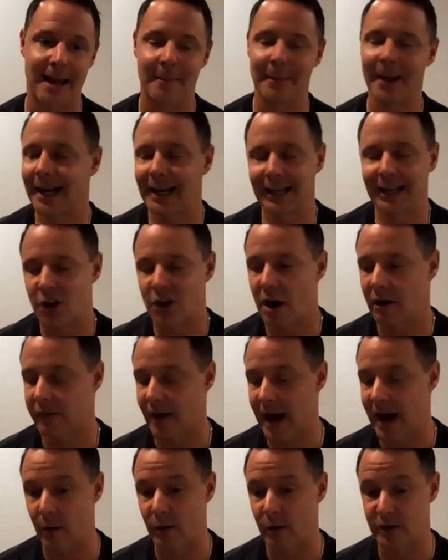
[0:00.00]
I mean, I could talk
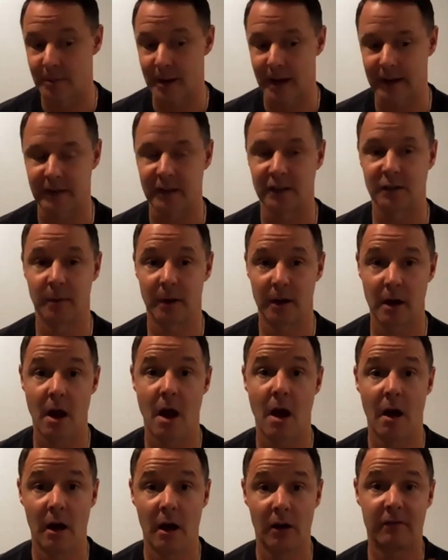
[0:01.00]
for hours about this, but
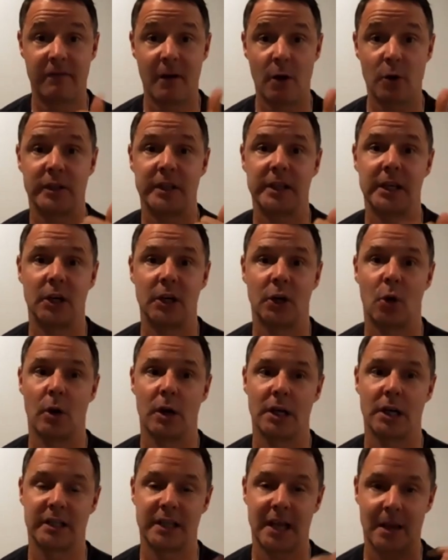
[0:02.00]
Foti and
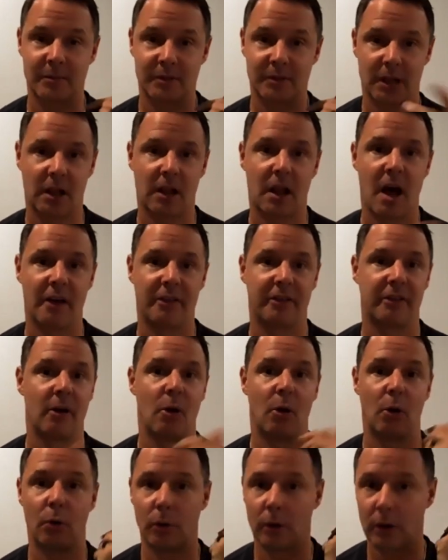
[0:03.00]
cordyceps,
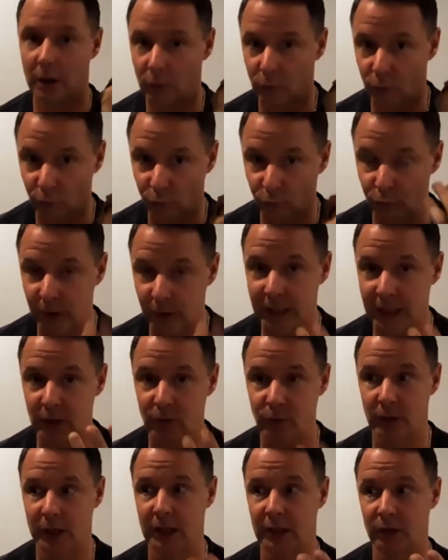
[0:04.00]
klotho, really,
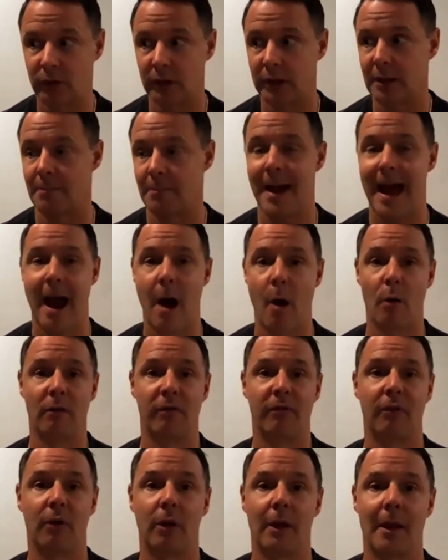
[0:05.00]
really, really
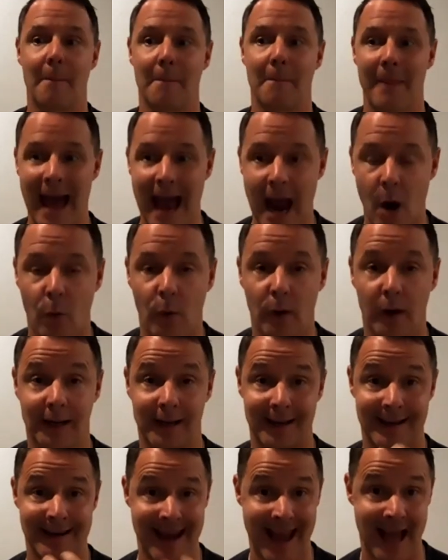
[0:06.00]
powerful, empowering,
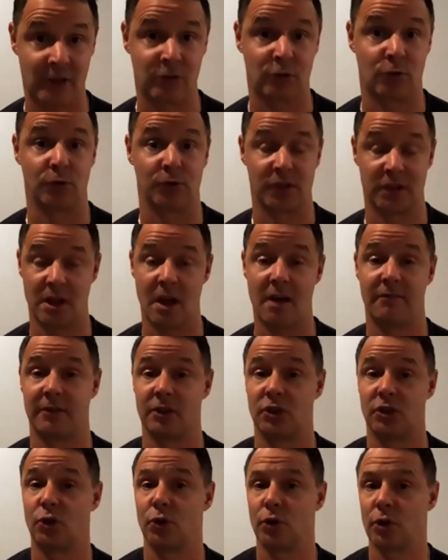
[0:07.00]
natural stuff
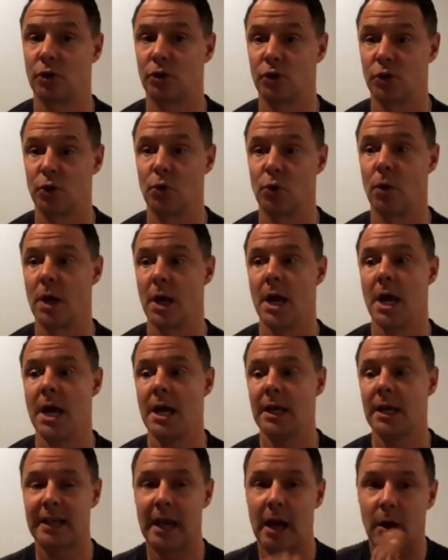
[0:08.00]
that you can do
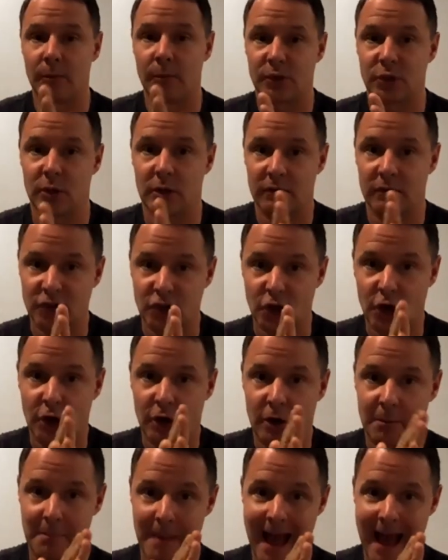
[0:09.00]
to help sort of
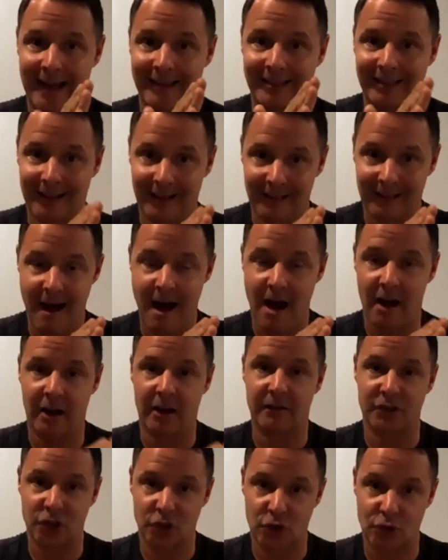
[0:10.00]
turn back the clock
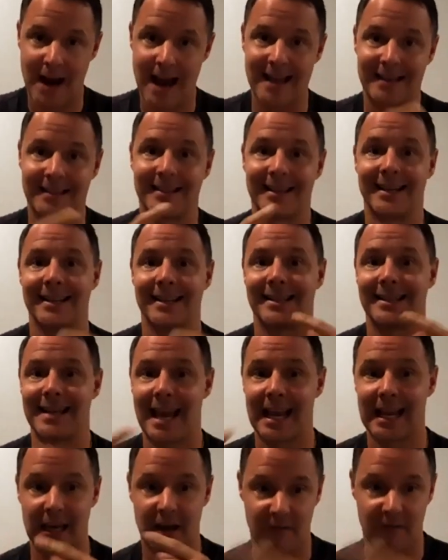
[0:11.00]
of stress and its
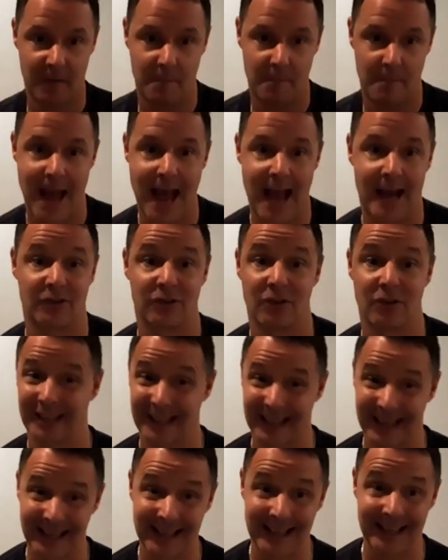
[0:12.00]
negative impacts on
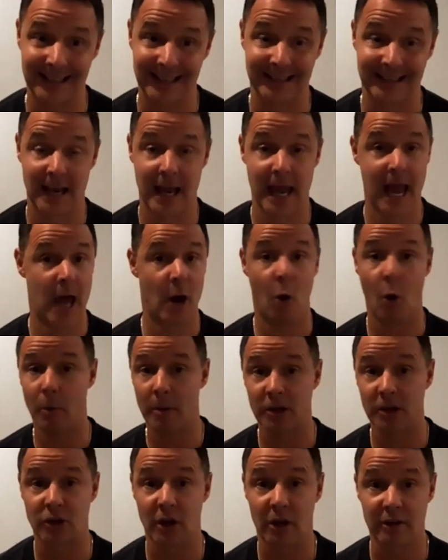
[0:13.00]
kidneys and a whole
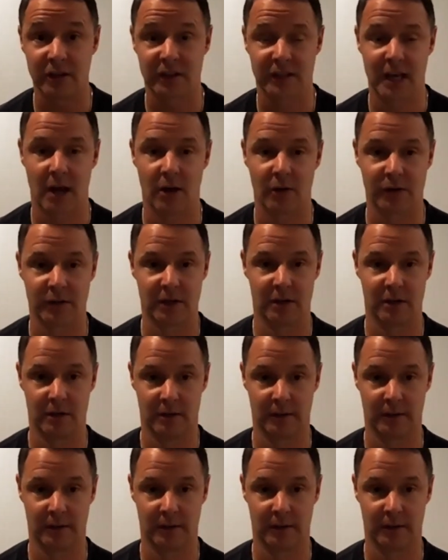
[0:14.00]
bunch of other cells.